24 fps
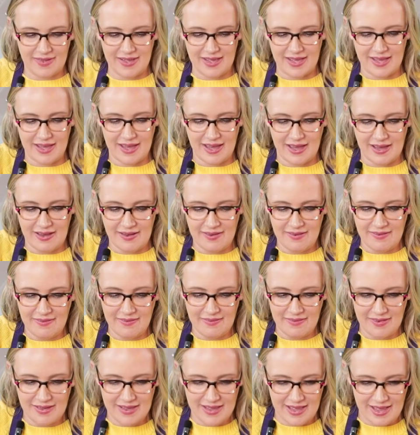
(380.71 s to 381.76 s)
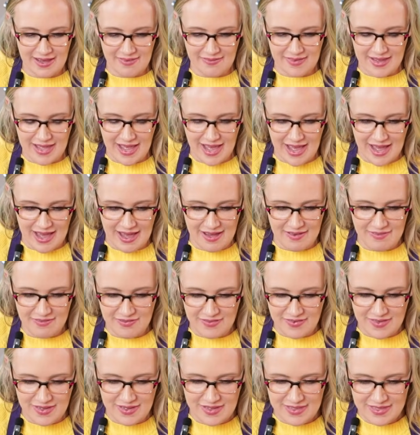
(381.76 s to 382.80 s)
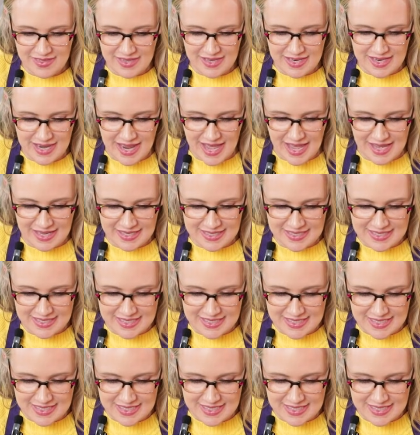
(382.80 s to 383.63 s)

we go. And we have the next